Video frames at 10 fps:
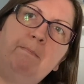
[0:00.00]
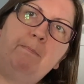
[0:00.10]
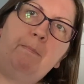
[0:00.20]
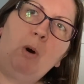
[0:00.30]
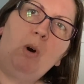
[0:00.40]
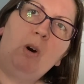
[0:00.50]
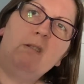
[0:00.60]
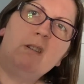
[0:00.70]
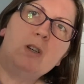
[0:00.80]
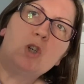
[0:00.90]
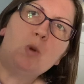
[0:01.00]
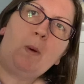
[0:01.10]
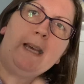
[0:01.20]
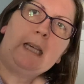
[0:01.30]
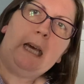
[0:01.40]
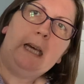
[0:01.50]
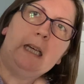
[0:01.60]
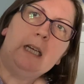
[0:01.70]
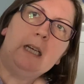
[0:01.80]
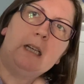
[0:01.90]
but tweak
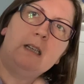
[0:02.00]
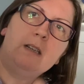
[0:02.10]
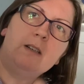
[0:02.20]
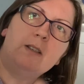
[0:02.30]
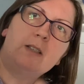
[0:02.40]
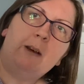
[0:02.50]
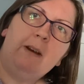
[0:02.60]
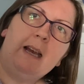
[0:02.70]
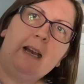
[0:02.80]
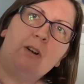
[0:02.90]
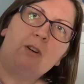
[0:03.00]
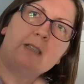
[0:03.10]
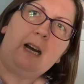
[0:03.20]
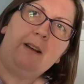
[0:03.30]
it so it looks like